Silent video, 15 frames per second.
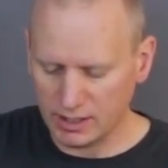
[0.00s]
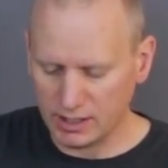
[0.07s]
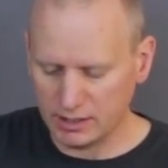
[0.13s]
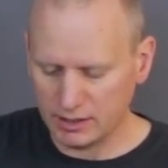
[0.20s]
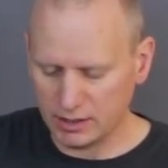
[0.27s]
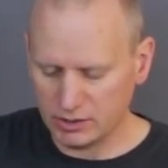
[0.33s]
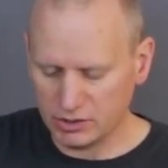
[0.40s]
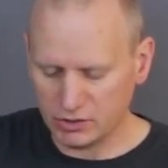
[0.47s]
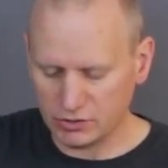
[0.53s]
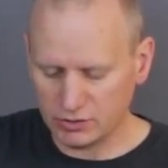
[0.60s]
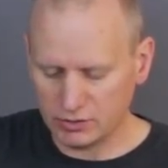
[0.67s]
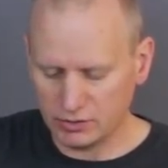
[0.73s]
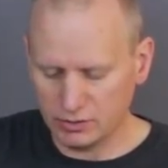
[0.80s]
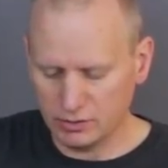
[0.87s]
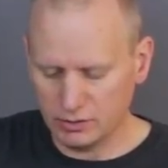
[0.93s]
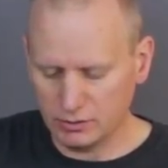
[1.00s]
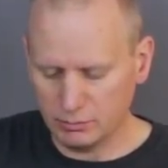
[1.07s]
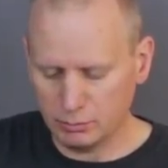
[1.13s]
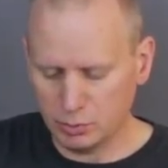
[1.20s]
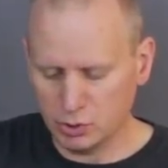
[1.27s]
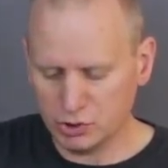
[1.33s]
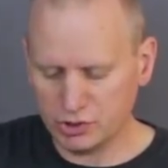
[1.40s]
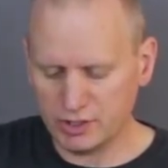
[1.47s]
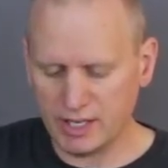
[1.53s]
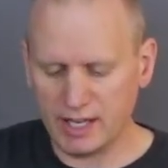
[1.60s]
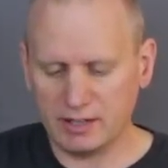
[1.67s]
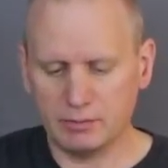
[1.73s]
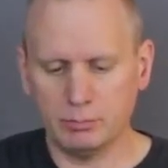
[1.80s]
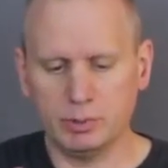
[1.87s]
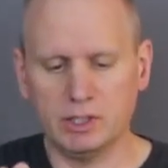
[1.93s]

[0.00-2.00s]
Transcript: and then just push that in